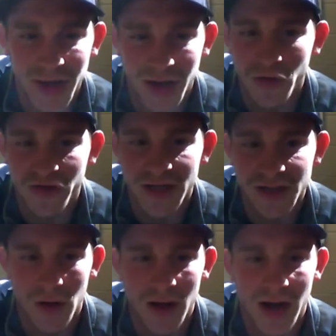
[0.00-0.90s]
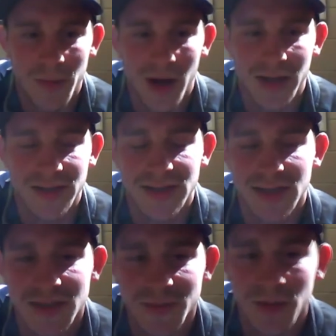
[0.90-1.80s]
I mean, coaching is all kind of behind the
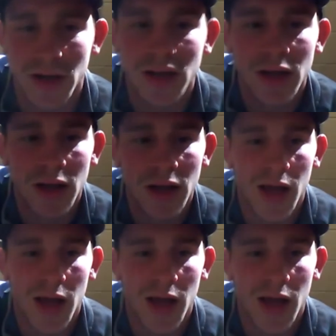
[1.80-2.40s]
scenes, but